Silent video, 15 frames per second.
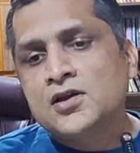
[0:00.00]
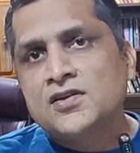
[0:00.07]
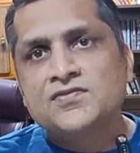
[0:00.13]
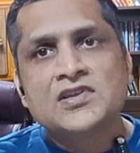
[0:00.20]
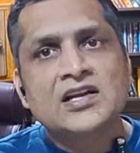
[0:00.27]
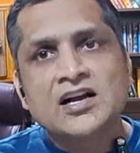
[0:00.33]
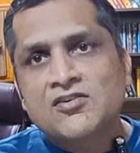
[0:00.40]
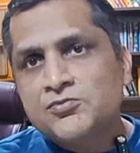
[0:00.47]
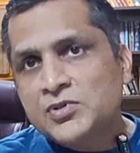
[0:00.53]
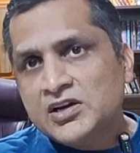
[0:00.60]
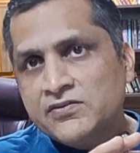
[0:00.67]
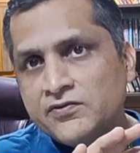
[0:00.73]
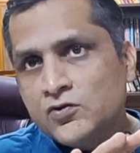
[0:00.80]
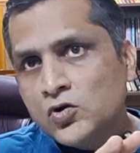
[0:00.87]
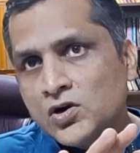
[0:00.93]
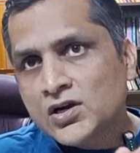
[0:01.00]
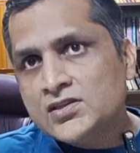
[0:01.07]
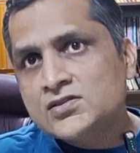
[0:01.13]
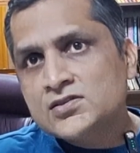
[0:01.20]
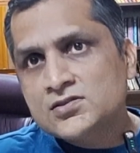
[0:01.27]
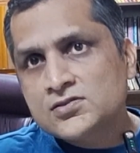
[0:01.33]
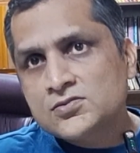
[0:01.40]
If the government
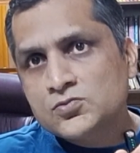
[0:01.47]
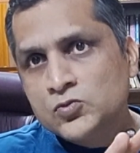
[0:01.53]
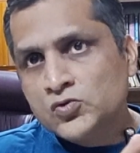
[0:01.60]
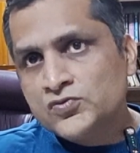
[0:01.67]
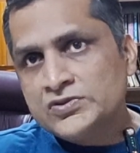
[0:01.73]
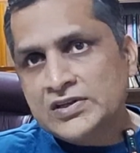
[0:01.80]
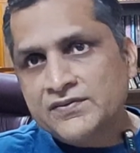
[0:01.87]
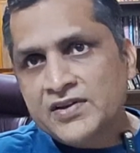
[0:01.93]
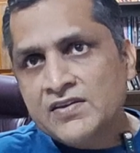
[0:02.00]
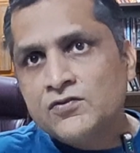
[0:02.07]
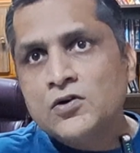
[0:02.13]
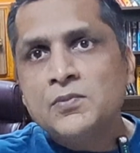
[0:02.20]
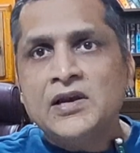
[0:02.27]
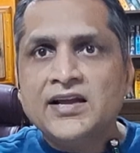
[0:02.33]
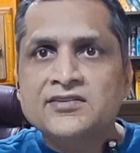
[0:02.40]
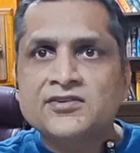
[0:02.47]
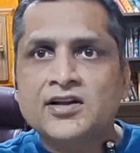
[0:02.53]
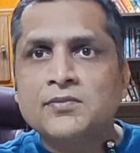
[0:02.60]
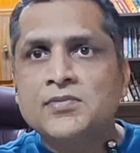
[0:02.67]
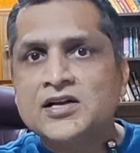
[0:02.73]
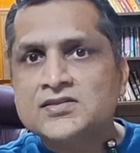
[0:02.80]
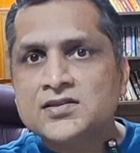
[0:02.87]
focus moves away from
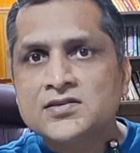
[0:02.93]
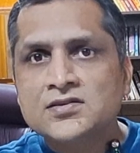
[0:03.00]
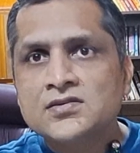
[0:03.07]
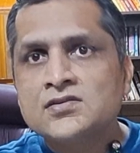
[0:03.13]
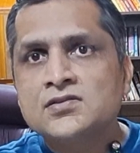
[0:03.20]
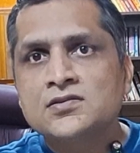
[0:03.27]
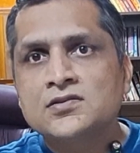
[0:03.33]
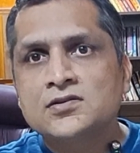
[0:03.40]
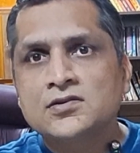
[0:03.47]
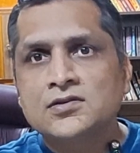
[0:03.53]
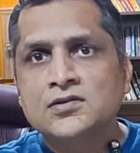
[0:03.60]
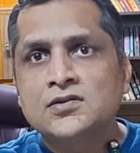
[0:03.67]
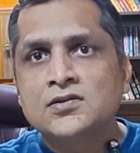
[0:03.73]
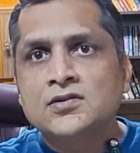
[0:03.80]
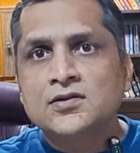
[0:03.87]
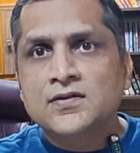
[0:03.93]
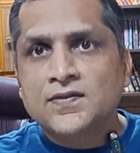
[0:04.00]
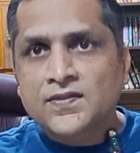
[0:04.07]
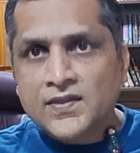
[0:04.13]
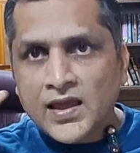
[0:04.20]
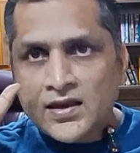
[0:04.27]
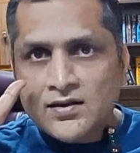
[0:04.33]
electric buses,
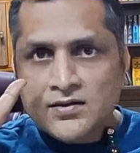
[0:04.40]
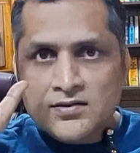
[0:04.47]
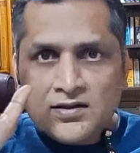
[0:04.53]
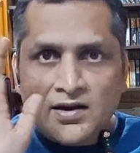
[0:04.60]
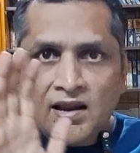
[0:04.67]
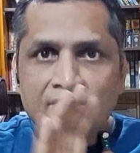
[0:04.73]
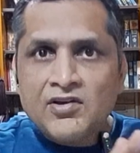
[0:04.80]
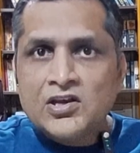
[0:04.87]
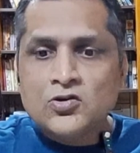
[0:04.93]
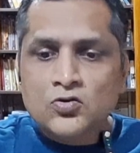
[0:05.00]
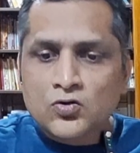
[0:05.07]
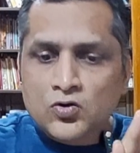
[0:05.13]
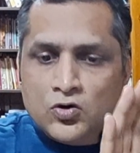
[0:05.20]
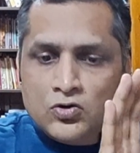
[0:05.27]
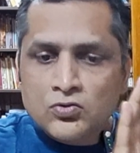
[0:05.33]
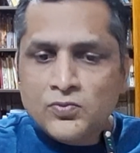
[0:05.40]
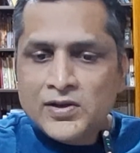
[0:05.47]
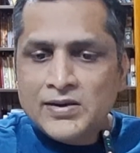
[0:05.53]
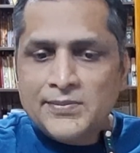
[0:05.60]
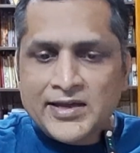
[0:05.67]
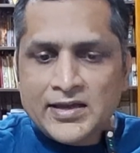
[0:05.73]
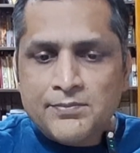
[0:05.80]
then the revenue growth
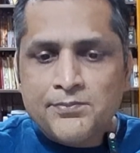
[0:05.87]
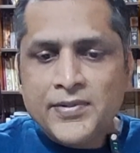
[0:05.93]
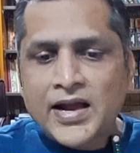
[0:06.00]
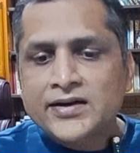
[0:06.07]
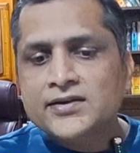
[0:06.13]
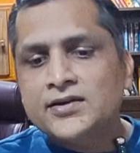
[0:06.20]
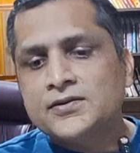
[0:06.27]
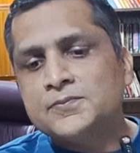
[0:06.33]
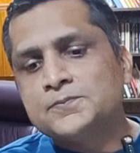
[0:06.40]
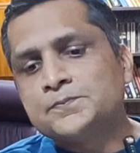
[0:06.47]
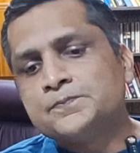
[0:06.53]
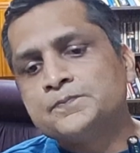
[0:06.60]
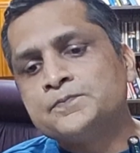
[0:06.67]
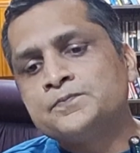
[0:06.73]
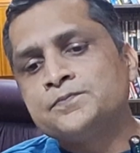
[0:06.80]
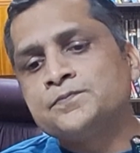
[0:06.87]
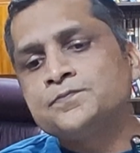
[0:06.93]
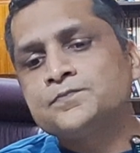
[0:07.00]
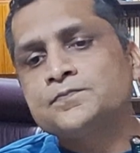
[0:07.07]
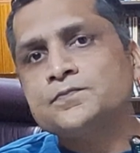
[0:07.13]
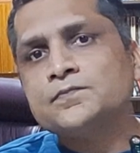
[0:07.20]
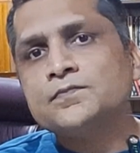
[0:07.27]
will be impacted.
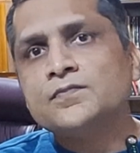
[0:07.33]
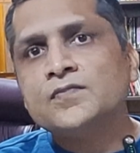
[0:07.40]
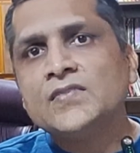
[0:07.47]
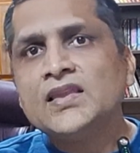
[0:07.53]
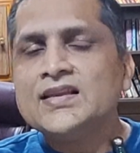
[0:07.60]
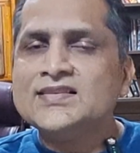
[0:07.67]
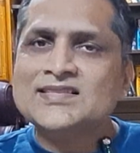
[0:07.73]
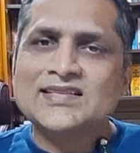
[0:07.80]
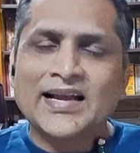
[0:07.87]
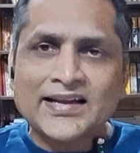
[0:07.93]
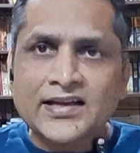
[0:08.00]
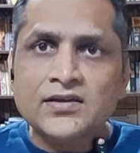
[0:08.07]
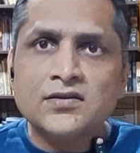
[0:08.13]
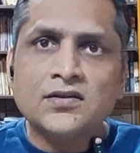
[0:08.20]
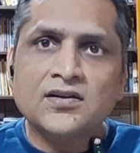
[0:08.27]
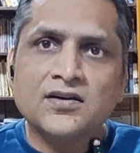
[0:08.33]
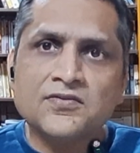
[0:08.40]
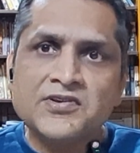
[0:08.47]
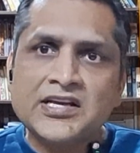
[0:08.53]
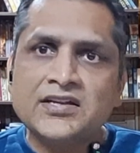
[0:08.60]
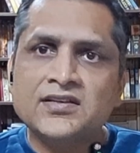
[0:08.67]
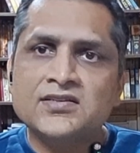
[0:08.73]
Second
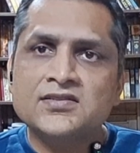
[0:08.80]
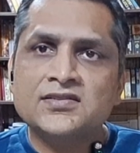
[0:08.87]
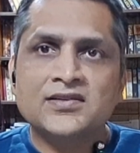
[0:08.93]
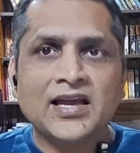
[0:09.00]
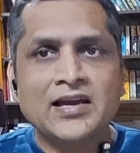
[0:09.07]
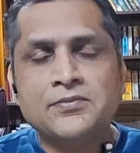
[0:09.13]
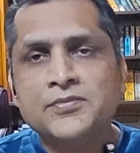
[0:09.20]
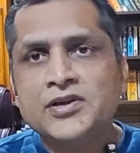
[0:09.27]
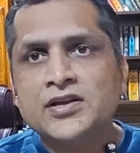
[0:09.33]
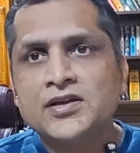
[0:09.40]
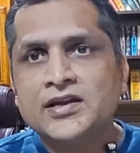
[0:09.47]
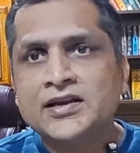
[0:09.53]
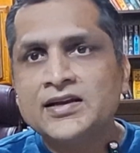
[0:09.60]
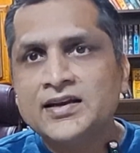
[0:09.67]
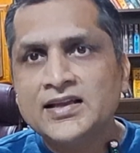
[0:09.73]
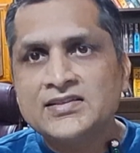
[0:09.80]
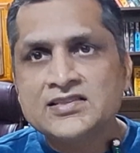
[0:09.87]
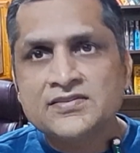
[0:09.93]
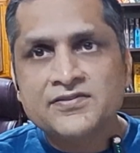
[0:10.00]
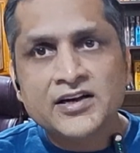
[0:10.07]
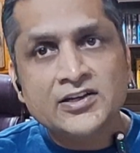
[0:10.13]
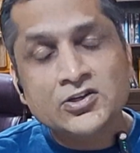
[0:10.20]
weakness can be
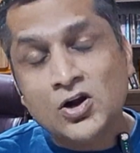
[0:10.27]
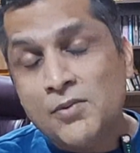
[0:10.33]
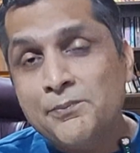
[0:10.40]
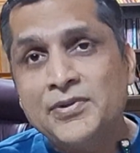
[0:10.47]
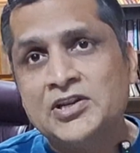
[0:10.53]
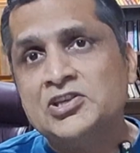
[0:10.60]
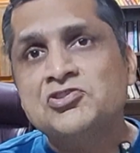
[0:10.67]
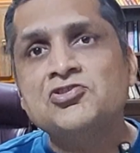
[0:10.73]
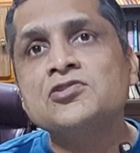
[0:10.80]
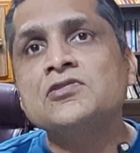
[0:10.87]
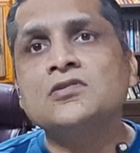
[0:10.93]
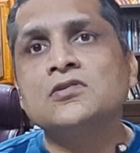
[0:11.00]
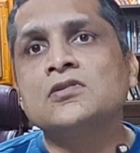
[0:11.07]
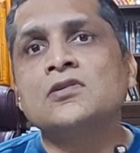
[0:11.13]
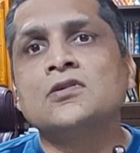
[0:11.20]
intensified competition.